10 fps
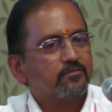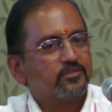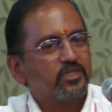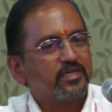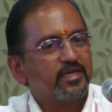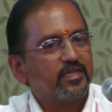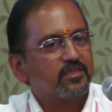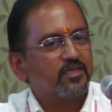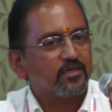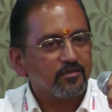generating
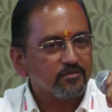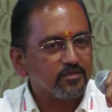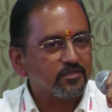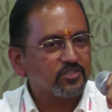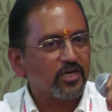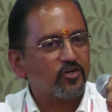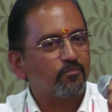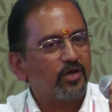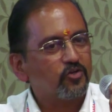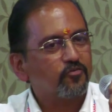this kind of
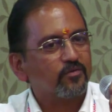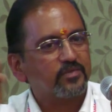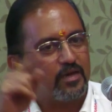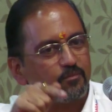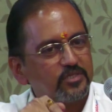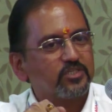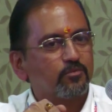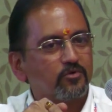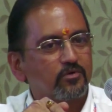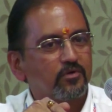manure from the
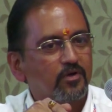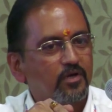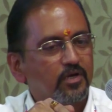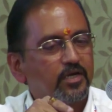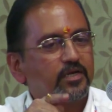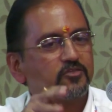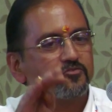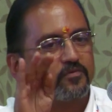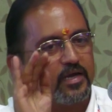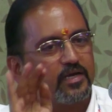MSW, it is
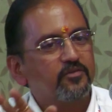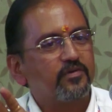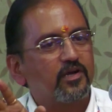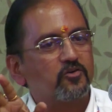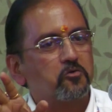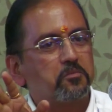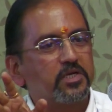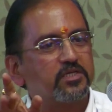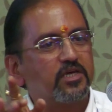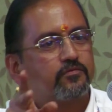very difficult to
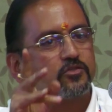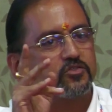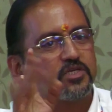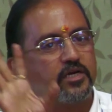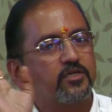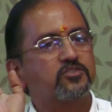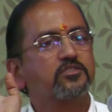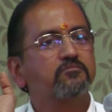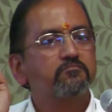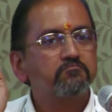meet the FCO standards.